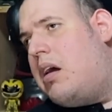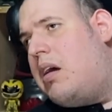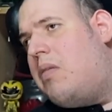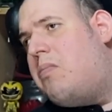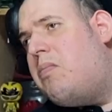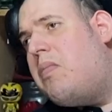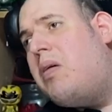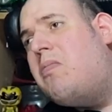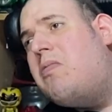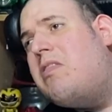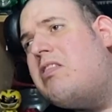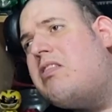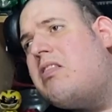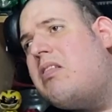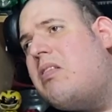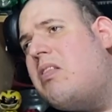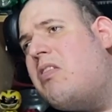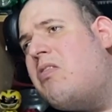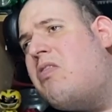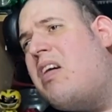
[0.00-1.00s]
Mum was
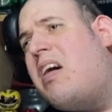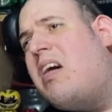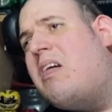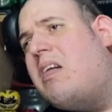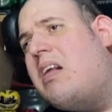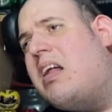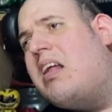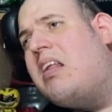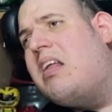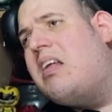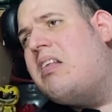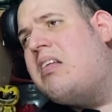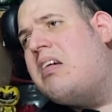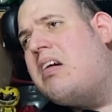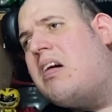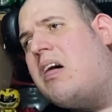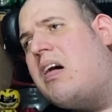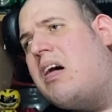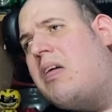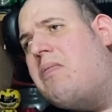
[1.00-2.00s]
on the phone at the
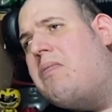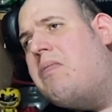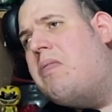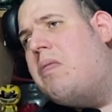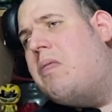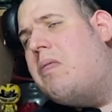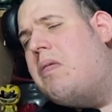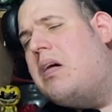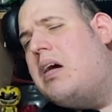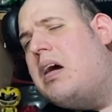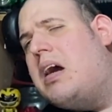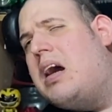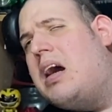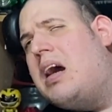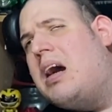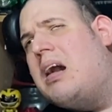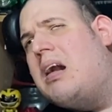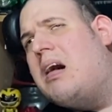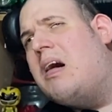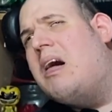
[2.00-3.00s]
time,
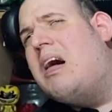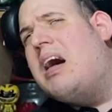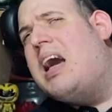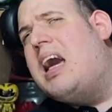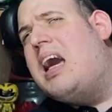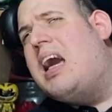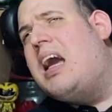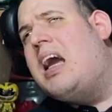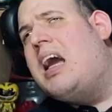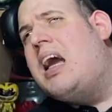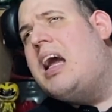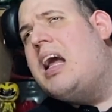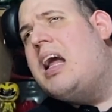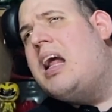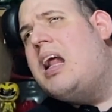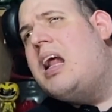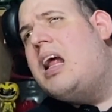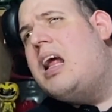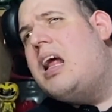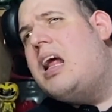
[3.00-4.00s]
and I
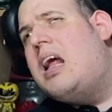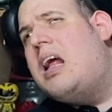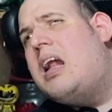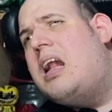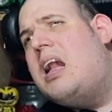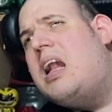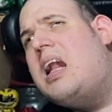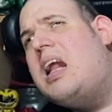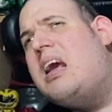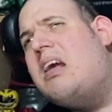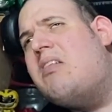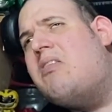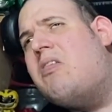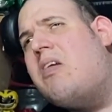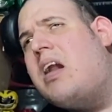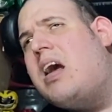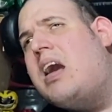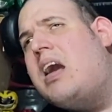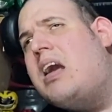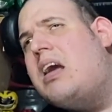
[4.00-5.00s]

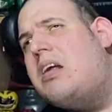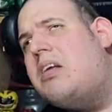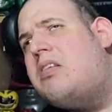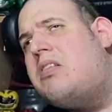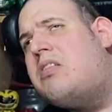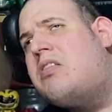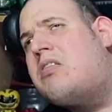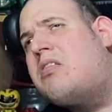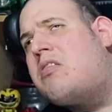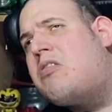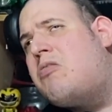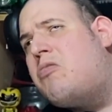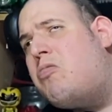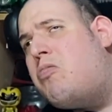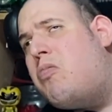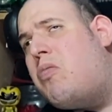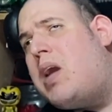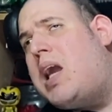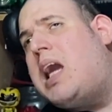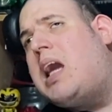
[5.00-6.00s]
literally
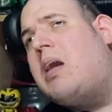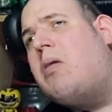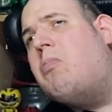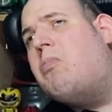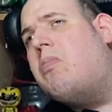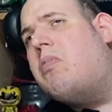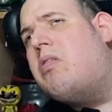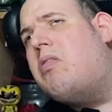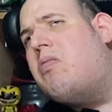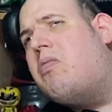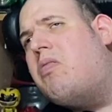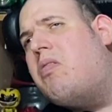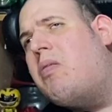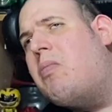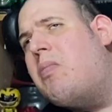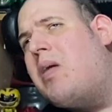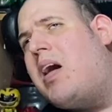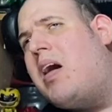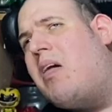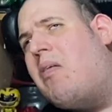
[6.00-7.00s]
screamed for
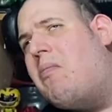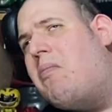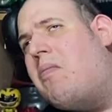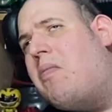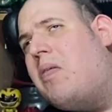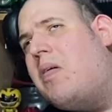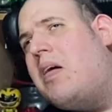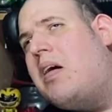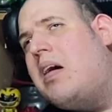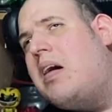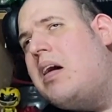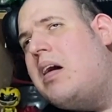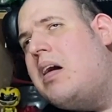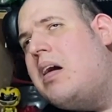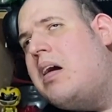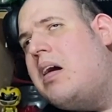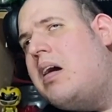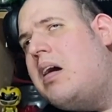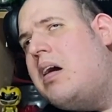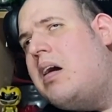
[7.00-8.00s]
Mum.
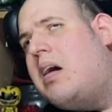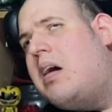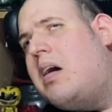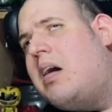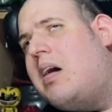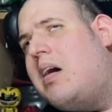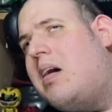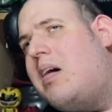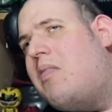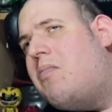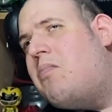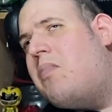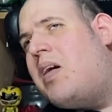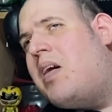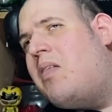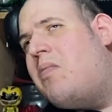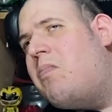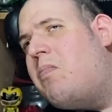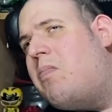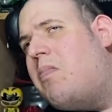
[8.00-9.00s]

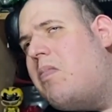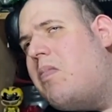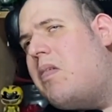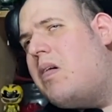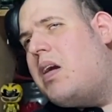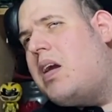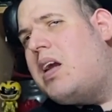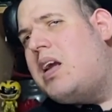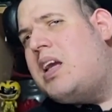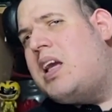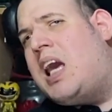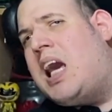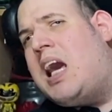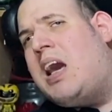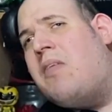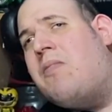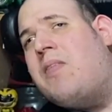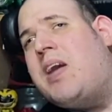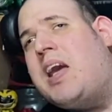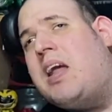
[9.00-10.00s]
Mum
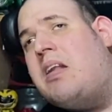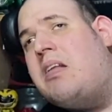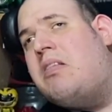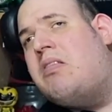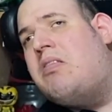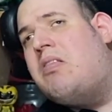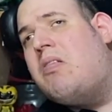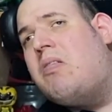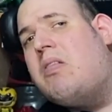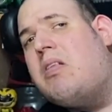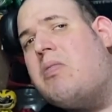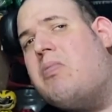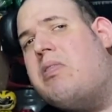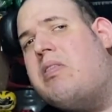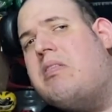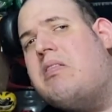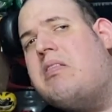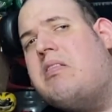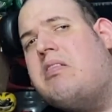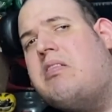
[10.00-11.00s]
came in, saw the
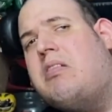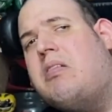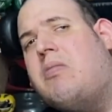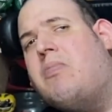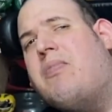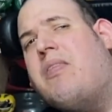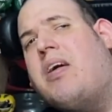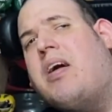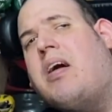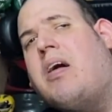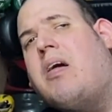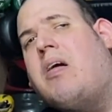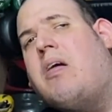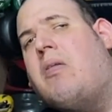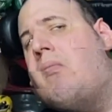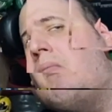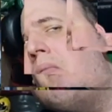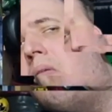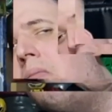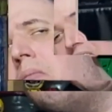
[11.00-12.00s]
position of my
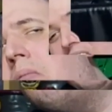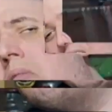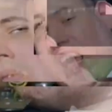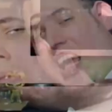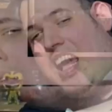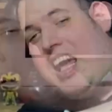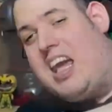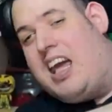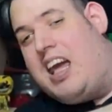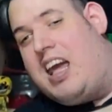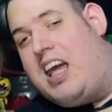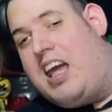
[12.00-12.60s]
arm, and was like...